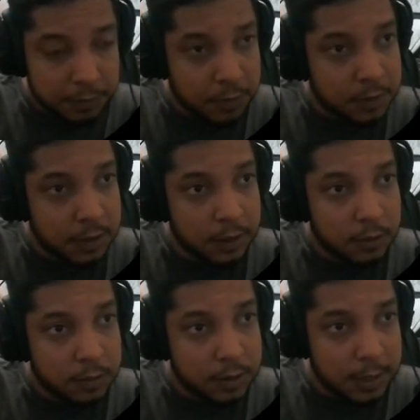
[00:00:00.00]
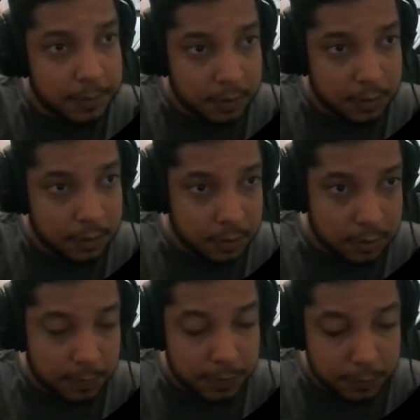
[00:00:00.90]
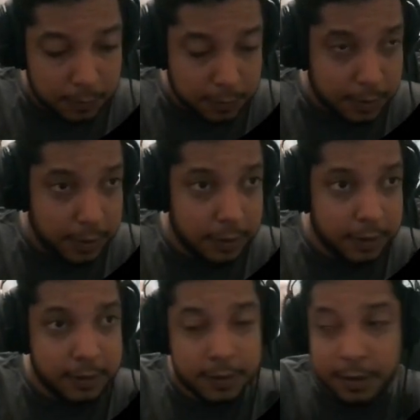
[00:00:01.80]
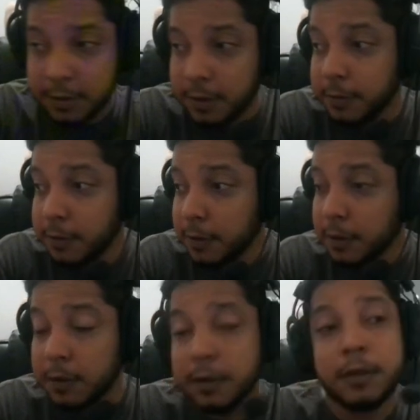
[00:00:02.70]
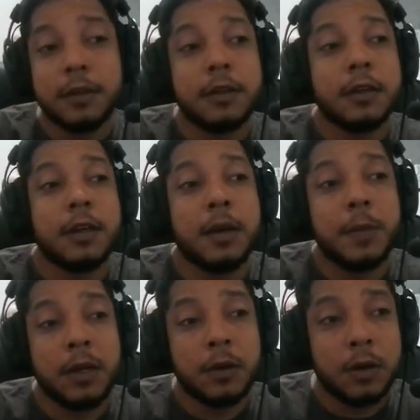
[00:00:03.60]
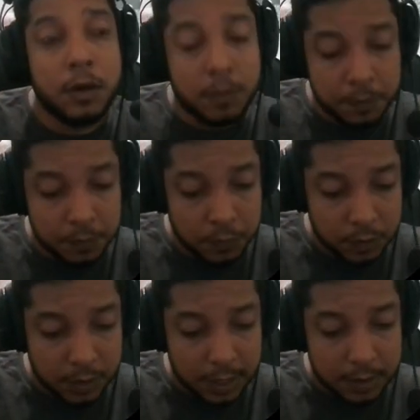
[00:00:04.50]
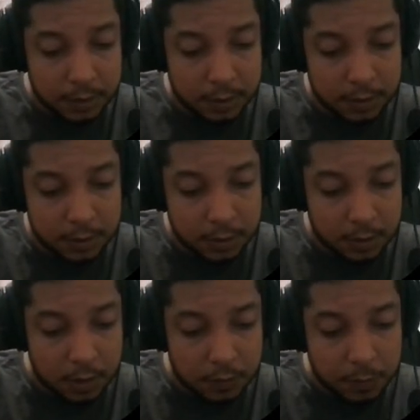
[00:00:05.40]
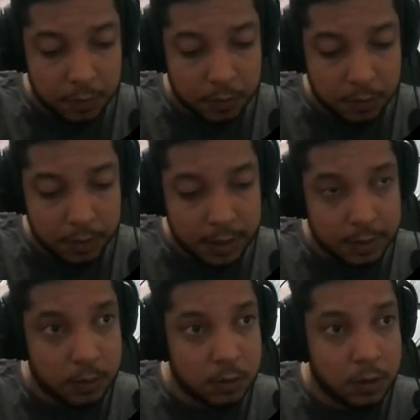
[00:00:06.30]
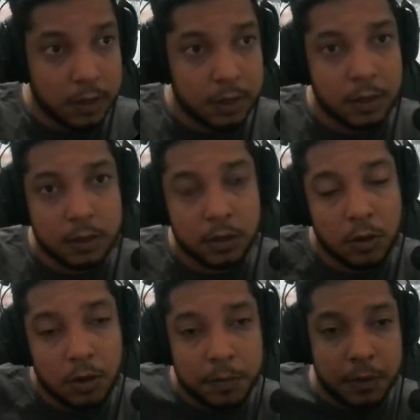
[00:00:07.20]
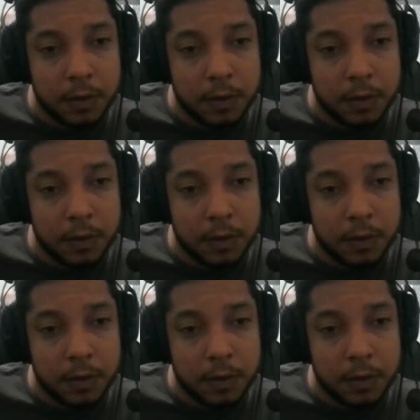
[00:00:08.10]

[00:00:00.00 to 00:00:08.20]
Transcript: If you don't know containerization, it's better to look it up first. So I will look for the dock desktop.